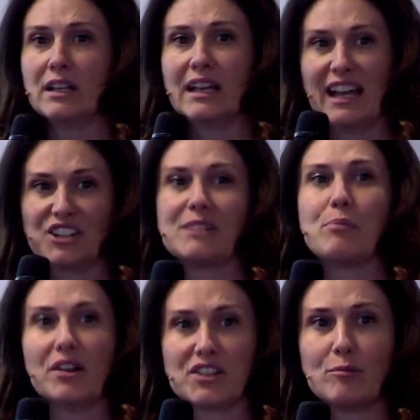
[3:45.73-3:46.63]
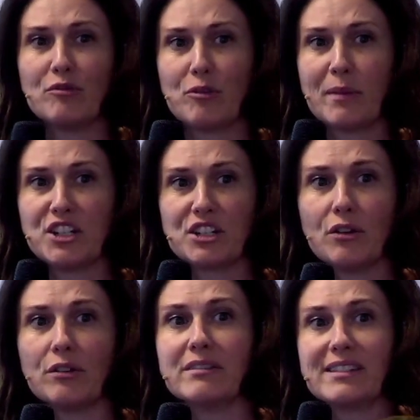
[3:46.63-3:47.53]
actually pass some information
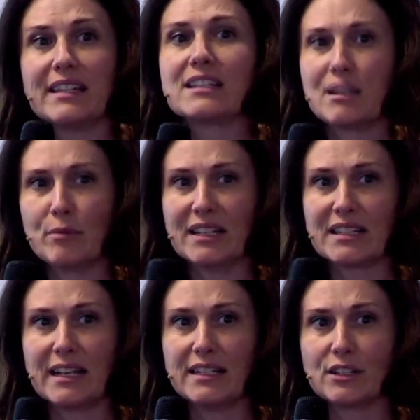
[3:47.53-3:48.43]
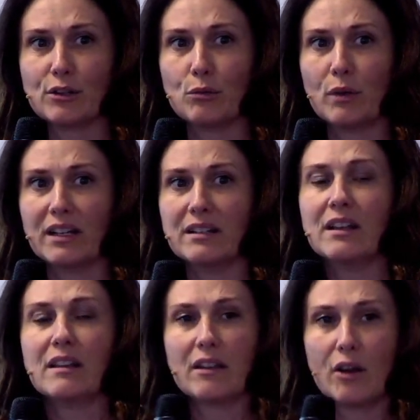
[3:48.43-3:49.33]
on 60 minutes later when
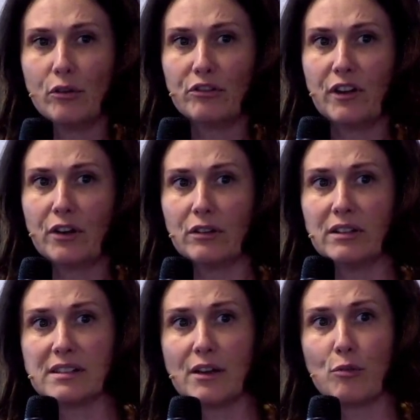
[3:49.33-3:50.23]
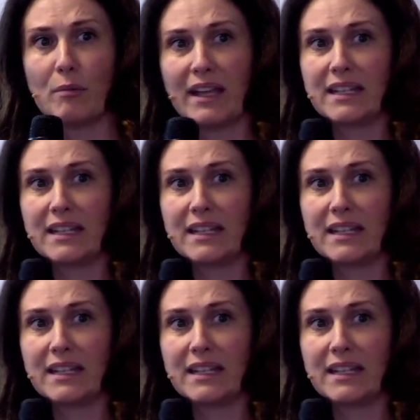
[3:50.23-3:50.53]
the eye referral is either made,